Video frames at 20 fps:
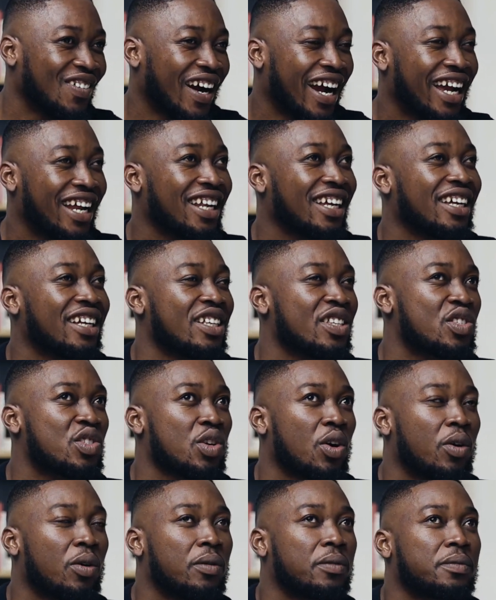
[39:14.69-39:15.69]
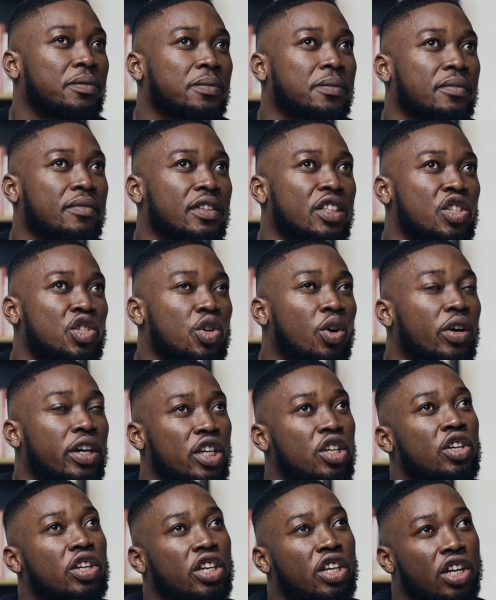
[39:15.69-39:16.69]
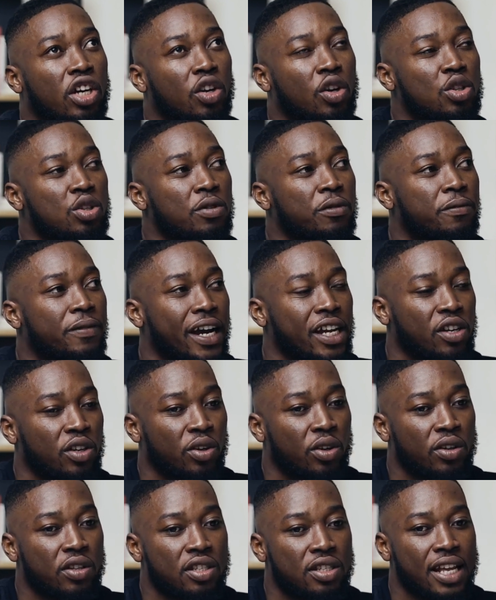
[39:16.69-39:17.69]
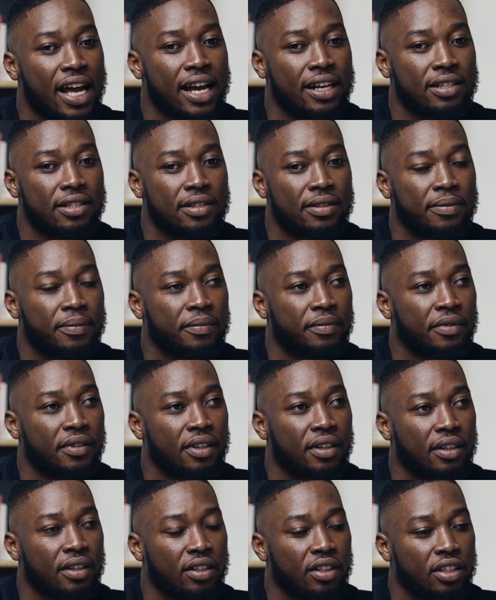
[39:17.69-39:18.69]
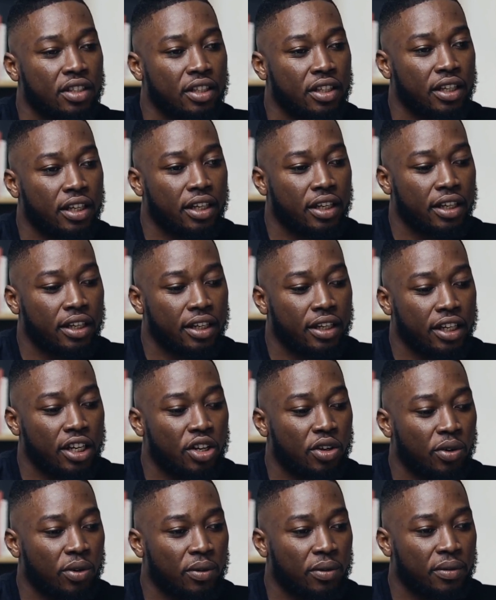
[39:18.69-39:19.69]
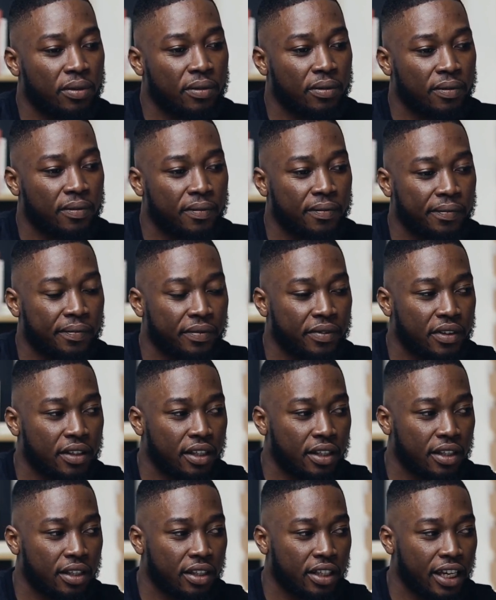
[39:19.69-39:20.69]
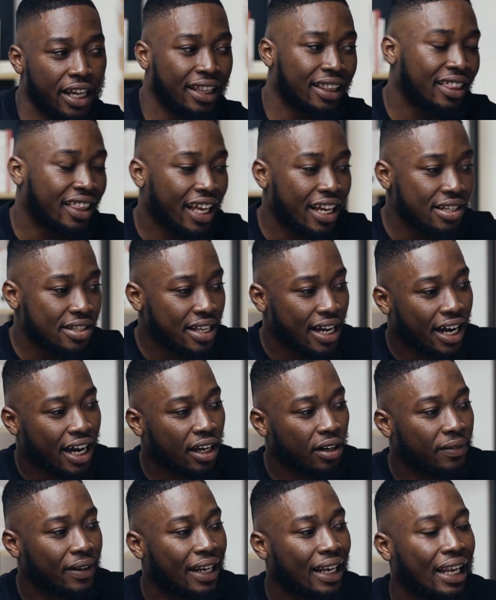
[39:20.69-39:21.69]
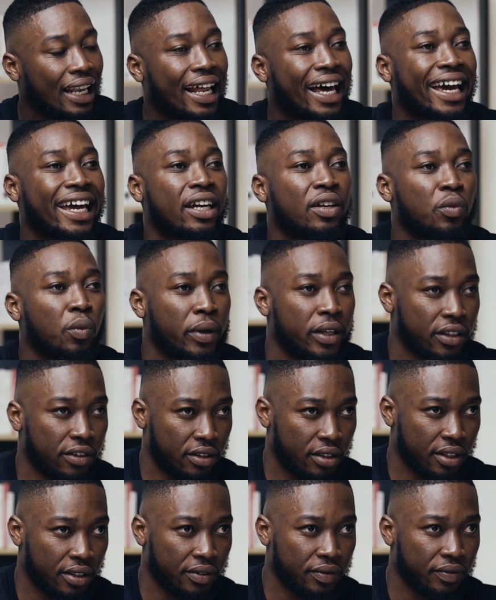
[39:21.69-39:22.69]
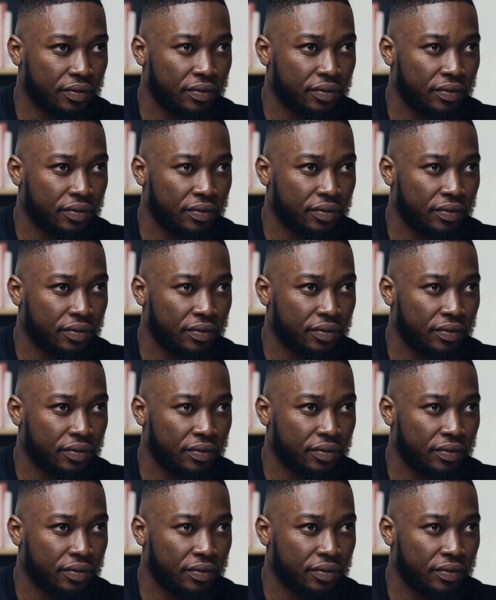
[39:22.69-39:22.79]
Right. Yeah. So you can also find your North Stars, in things that kind of align with